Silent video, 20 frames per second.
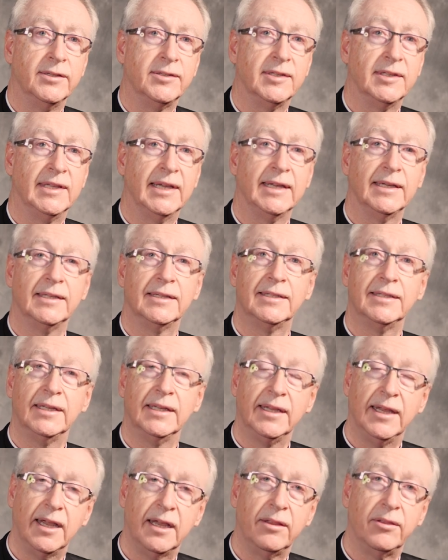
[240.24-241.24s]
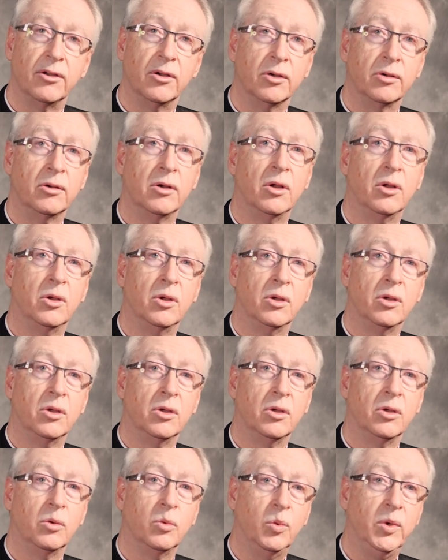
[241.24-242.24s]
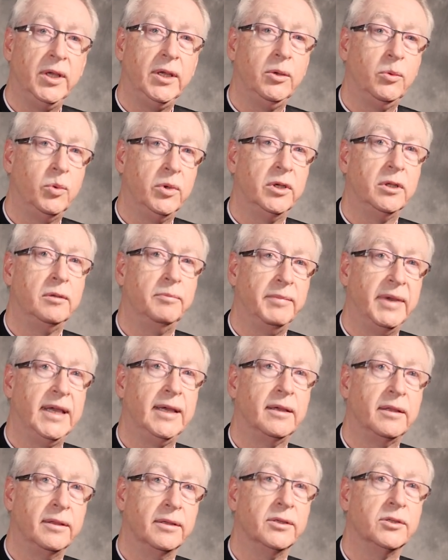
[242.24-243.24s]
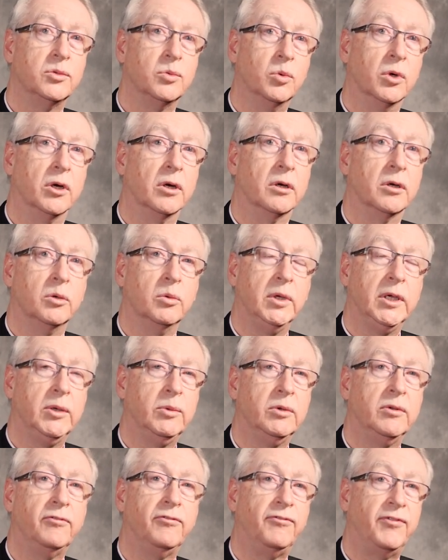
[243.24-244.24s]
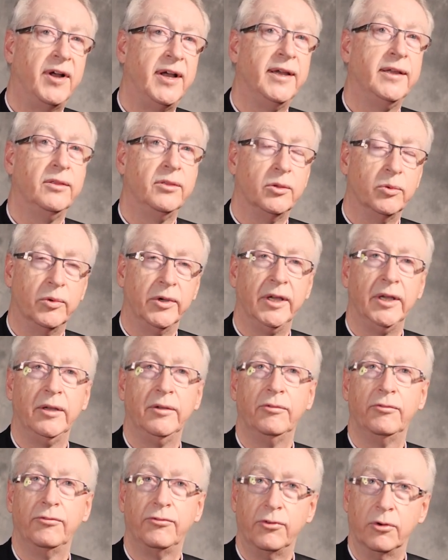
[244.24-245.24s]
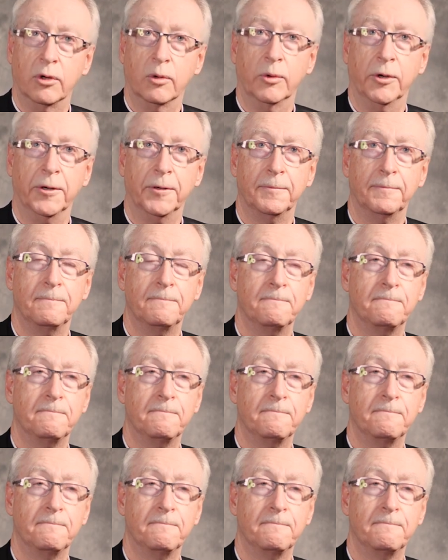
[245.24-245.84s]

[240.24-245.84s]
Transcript: so that together we will make this work. We will find the way forward.